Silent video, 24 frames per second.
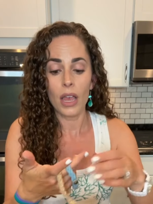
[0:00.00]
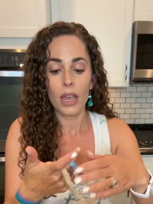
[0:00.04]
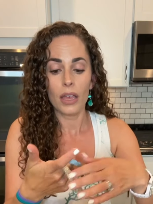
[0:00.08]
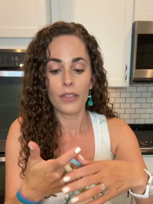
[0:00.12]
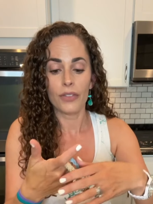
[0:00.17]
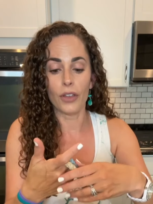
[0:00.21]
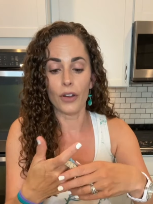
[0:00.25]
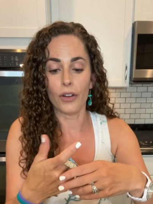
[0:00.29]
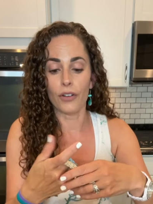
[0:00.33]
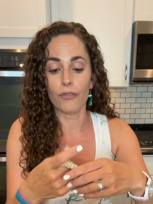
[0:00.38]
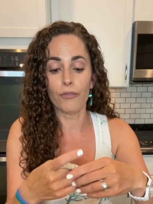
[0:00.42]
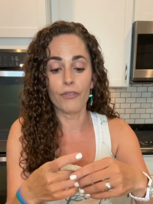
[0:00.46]

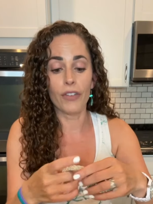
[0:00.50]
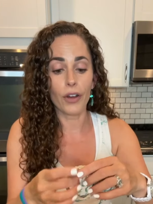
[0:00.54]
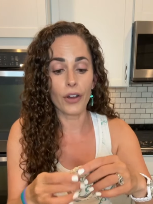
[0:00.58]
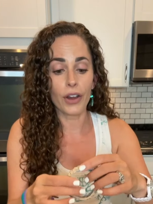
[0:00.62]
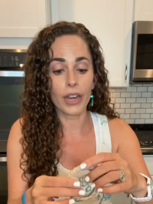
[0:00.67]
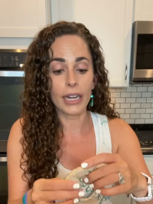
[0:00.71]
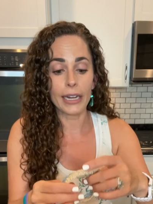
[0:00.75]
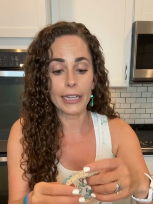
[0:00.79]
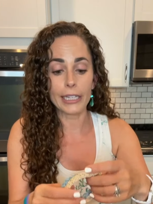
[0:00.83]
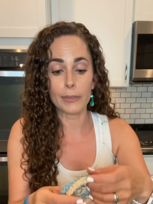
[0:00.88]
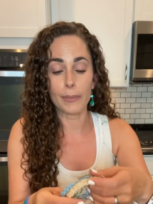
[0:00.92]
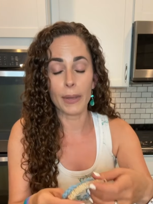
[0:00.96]
They're very
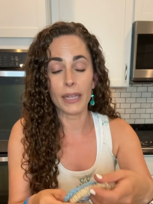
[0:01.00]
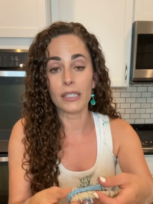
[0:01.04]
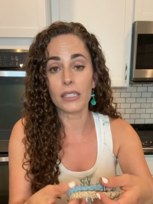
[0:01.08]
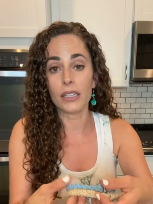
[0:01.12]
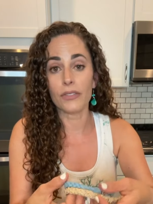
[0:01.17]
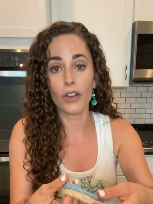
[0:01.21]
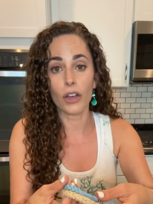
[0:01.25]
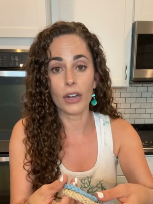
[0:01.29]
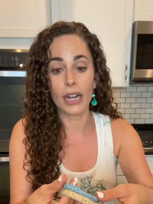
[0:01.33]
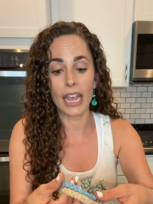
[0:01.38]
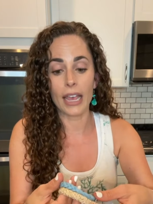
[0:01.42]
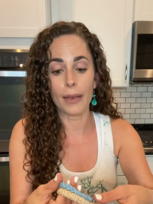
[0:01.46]
inexpensive
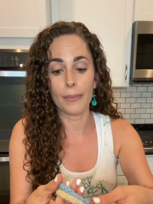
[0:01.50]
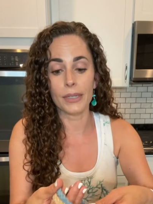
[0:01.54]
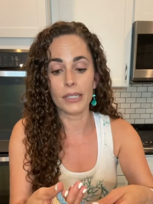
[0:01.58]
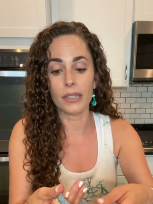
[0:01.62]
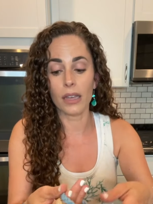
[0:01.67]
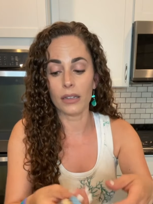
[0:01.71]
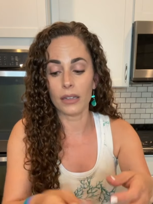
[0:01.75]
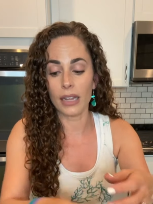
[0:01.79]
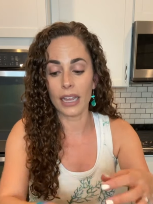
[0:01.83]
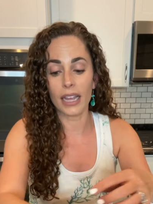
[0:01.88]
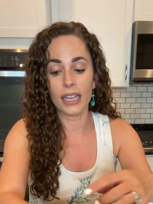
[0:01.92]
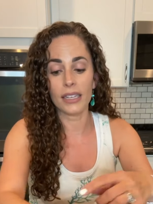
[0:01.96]
on Amazon.
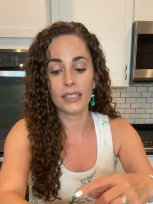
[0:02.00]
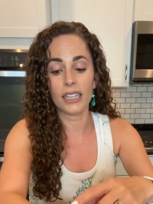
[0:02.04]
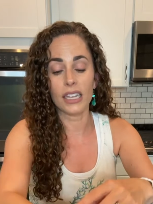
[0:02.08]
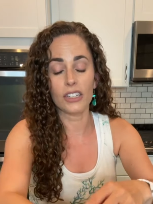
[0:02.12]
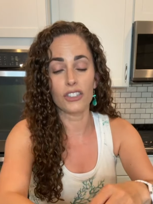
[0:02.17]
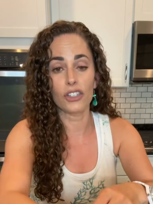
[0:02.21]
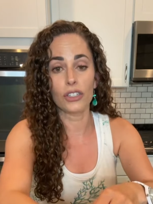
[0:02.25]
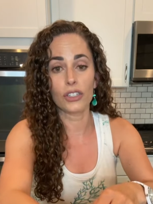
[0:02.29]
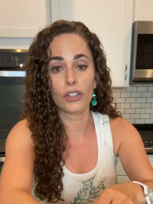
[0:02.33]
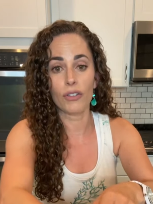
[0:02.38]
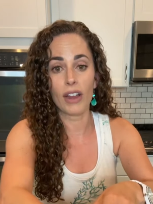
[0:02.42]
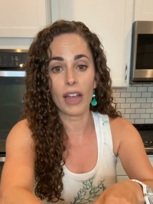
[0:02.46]
Like I said,
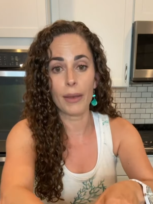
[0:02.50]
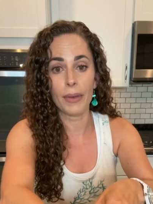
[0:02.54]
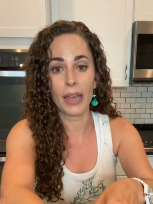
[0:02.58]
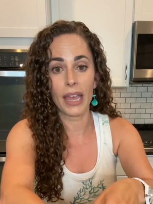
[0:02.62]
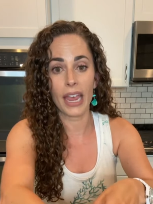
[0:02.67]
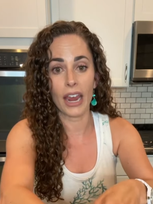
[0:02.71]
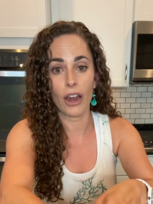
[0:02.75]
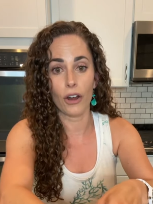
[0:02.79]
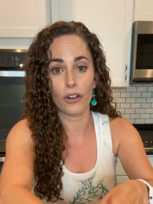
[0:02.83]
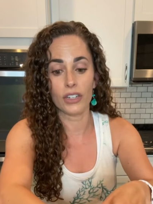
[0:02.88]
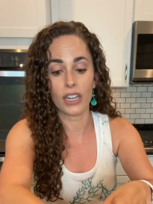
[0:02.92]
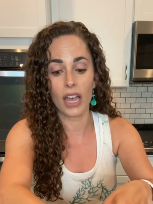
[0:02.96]
just grab a
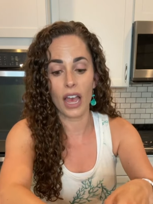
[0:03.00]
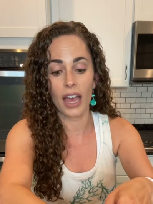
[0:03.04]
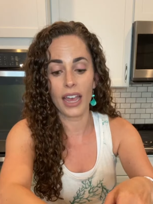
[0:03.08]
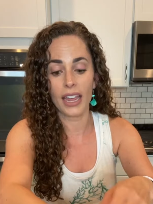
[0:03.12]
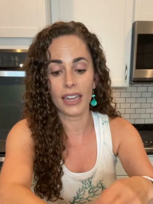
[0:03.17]
hair tie.